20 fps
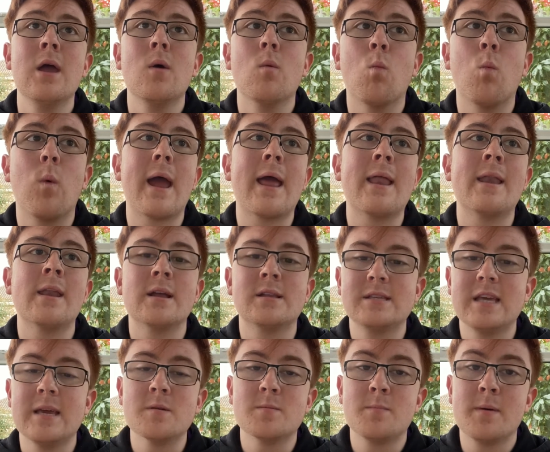when a
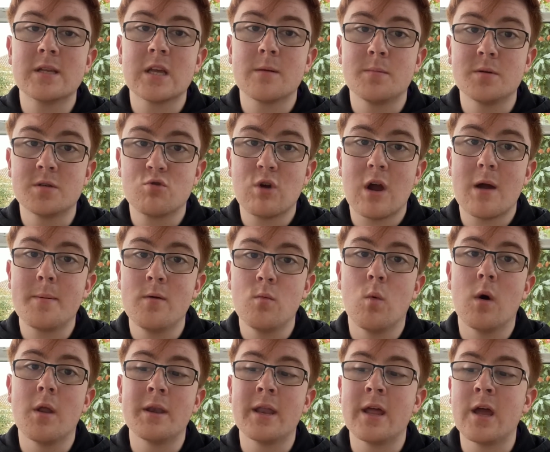team's picked up a scrappy
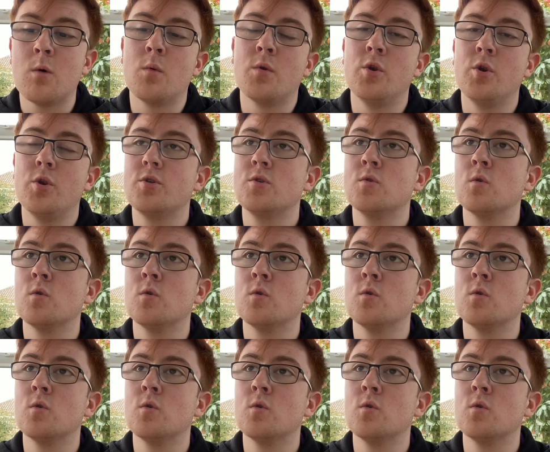1-0 and